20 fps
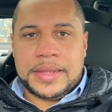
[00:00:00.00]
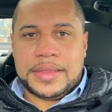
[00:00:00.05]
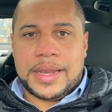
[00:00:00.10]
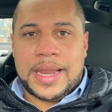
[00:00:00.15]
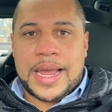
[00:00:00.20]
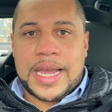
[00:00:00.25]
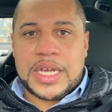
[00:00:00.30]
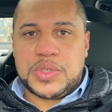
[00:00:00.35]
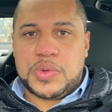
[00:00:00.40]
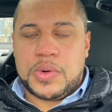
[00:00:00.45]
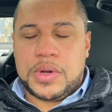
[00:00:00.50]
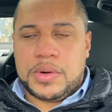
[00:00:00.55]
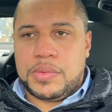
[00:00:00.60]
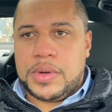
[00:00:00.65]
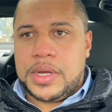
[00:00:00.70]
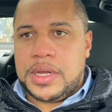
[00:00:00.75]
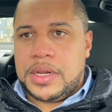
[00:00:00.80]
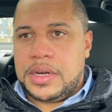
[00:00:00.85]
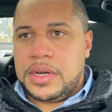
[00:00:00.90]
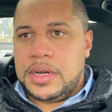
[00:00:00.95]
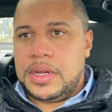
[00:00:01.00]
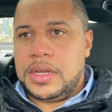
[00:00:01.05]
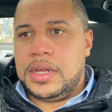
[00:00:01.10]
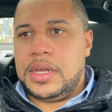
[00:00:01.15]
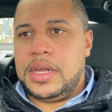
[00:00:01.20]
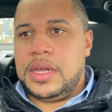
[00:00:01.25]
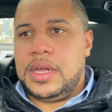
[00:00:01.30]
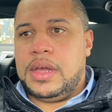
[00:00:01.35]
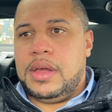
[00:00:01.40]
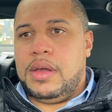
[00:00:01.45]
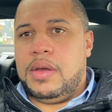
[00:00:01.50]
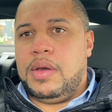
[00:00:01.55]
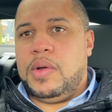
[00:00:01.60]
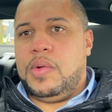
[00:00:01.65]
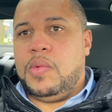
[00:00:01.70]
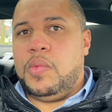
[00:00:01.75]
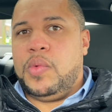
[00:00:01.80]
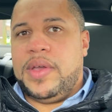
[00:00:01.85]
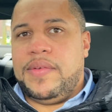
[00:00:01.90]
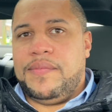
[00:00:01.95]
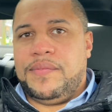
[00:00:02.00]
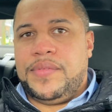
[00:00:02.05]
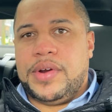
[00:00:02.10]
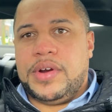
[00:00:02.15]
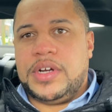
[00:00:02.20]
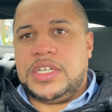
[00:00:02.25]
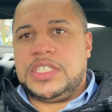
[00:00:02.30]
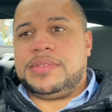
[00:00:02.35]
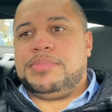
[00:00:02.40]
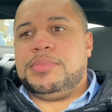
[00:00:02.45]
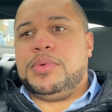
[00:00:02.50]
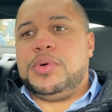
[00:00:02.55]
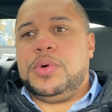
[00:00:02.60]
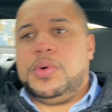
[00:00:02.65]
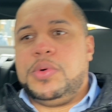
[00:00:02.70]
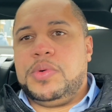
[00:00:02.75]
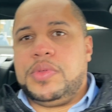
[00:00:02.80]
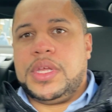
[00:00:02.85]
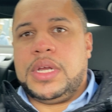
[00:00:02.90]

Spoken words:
The last one went very smooth.